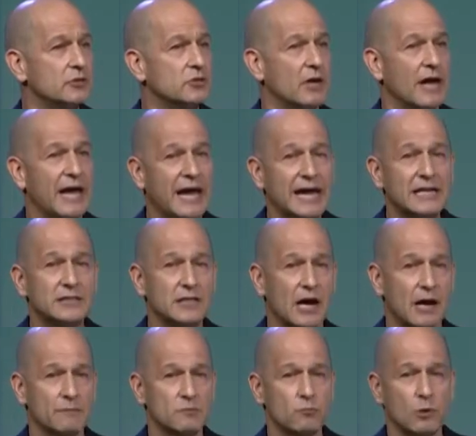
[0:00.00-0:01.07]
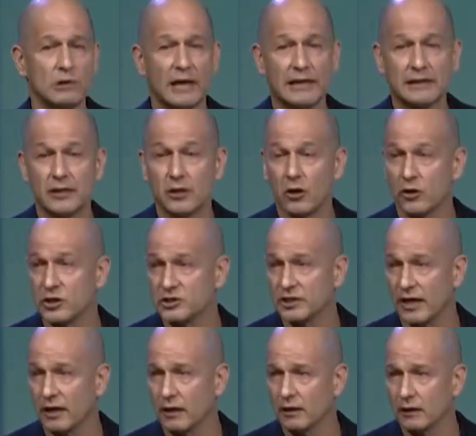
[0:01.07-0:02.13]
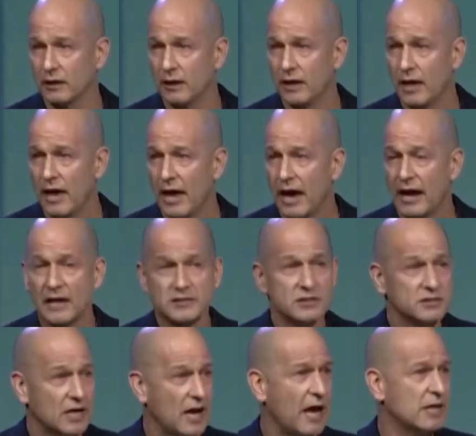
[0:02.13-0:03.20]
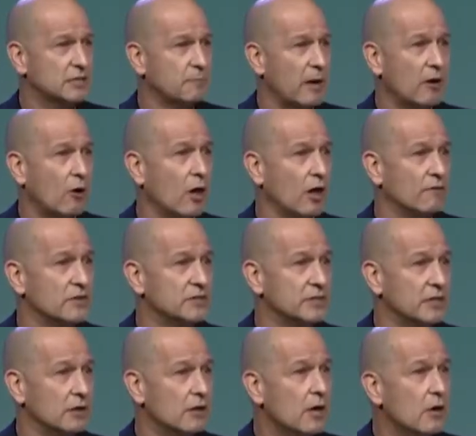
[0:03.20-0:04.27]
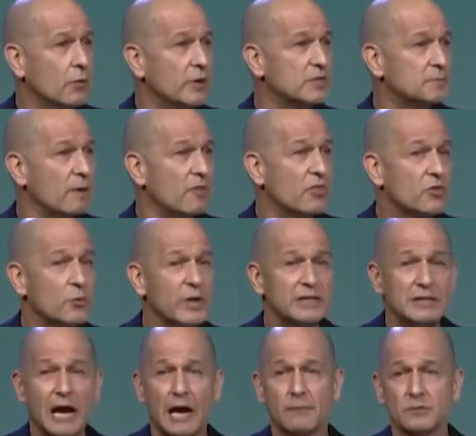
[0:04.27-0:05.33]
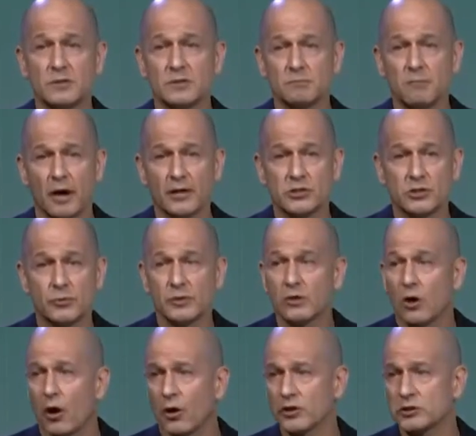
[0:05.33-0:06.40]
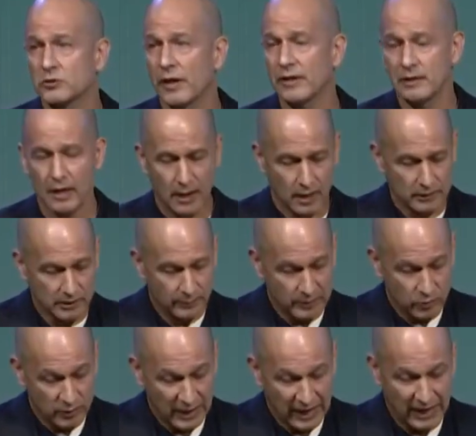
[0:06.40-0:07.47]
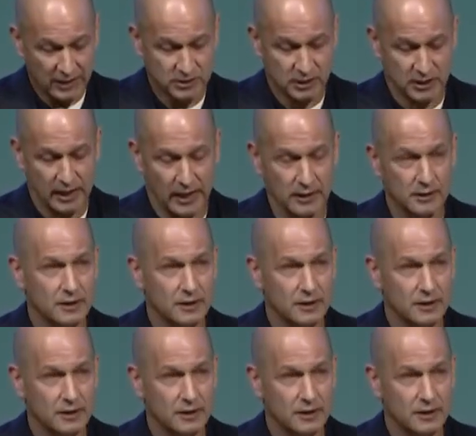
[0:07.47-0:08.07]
are 8 times more likely to go to jail. And as a taxpayer, all of us here, we spend 3 times as much to incarcerate than we do to educate.